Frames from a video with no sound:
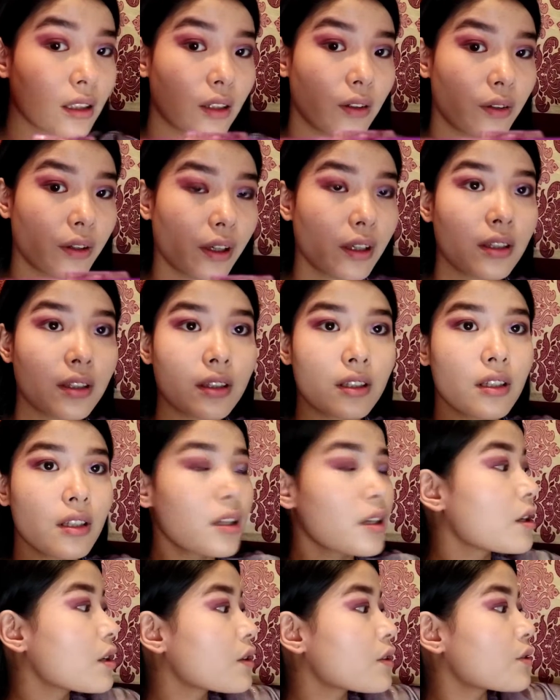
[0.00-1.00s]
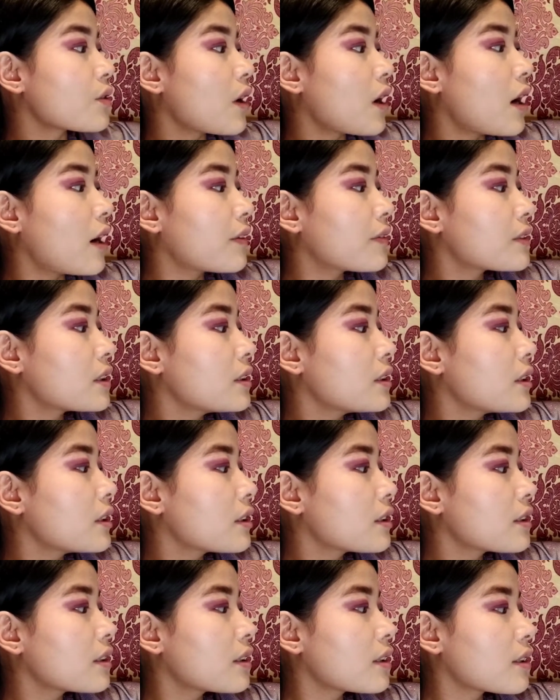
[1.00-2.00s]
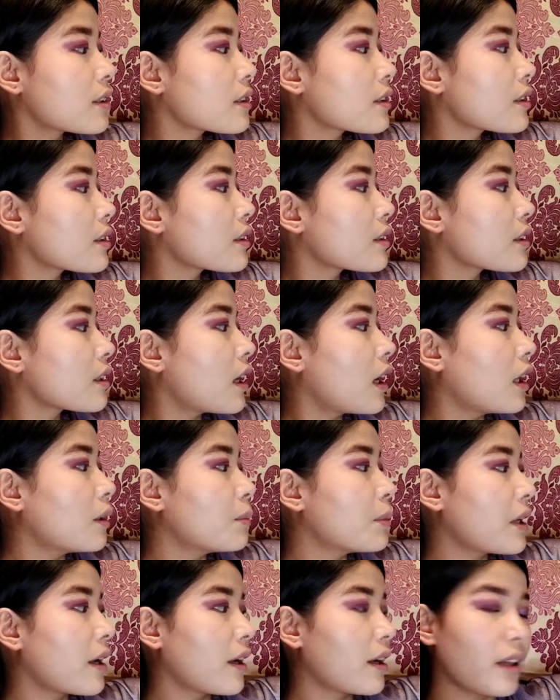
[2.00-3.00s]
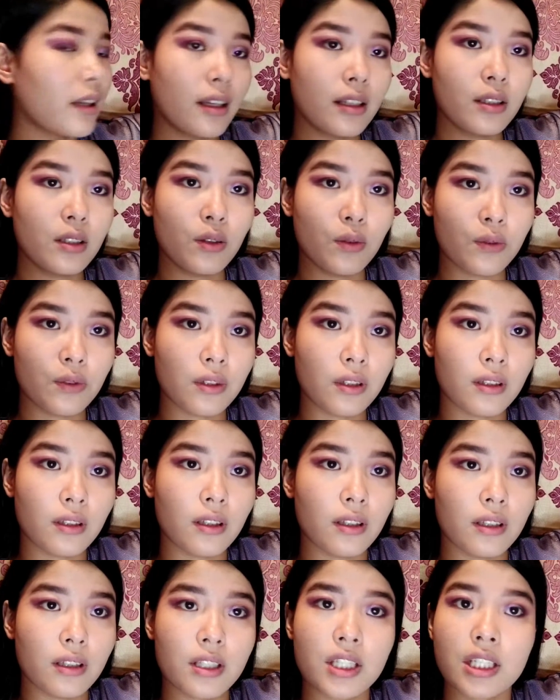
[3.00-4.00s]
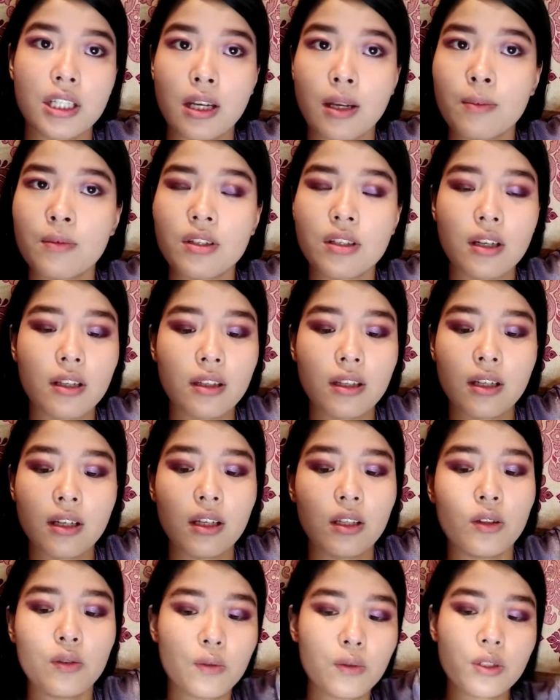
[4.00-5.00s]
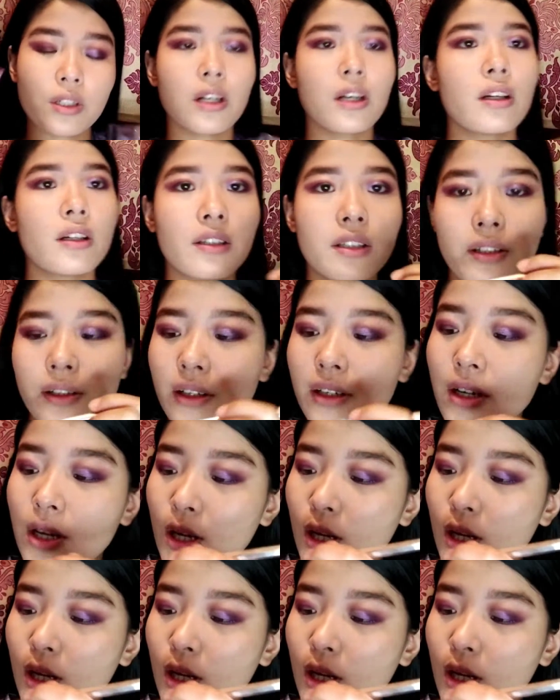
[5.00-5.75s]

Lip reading: Okay, so after this, I'll be again using the same shade that I used earlier,